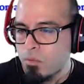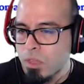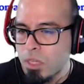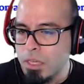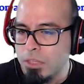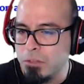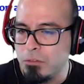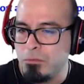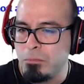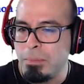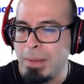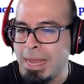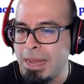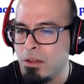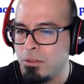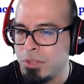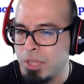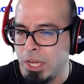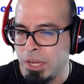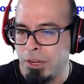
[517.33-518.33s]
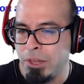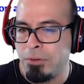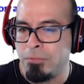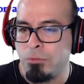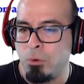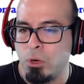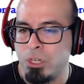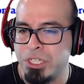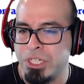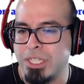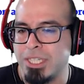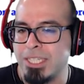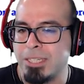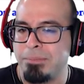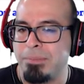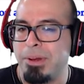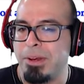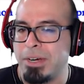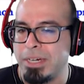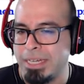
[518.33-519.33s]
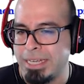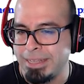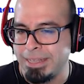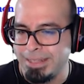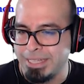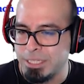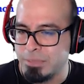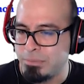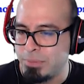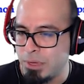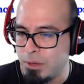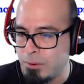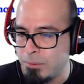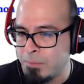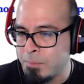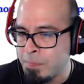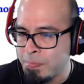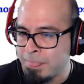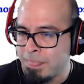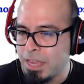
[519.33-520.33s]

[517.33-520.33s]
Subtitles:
You've bound an unfortunate spirit in this bone.